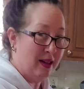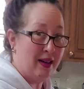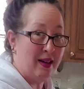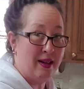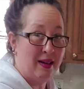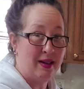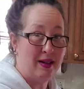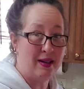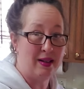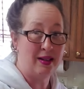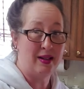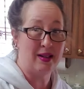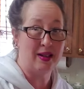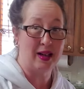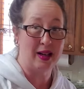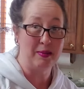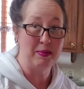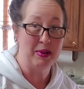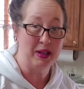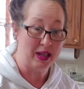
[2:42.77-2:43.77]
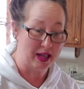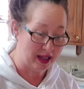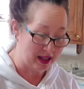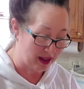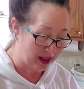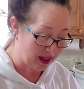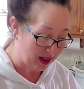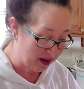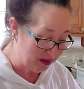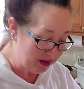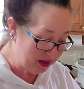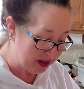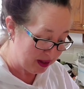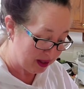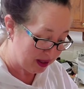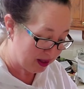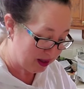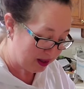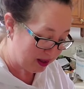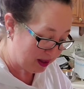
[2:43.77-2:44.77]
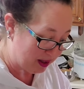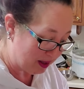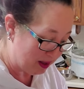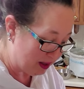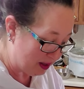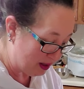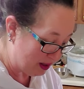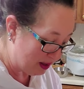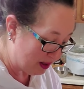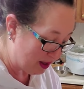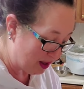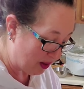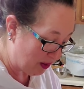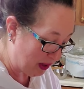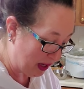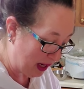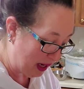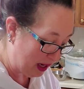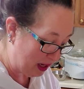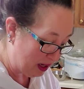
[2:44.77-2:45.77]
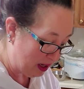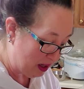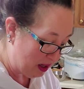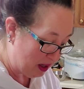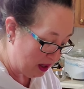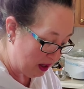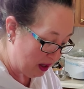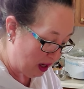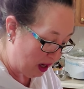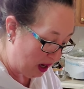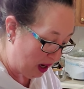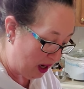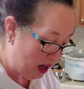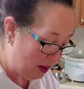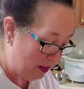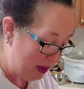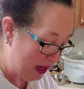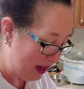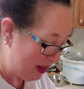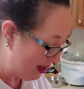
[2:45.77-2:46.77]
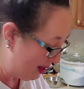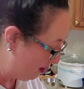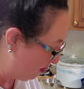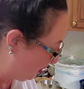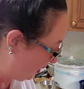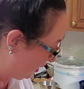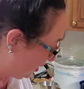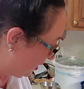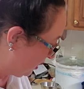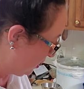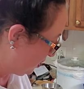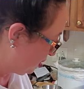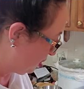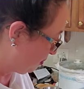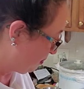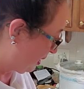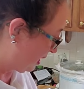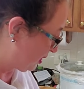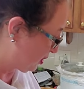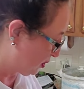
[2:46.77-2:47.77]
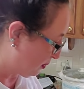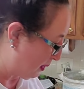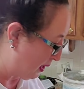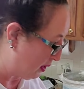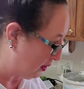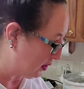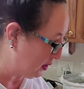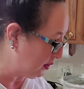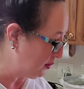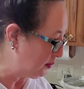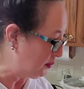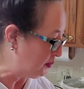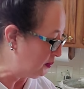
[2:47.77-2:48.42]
I'm like loving this. Okay, and then we're gonna do matcha powder.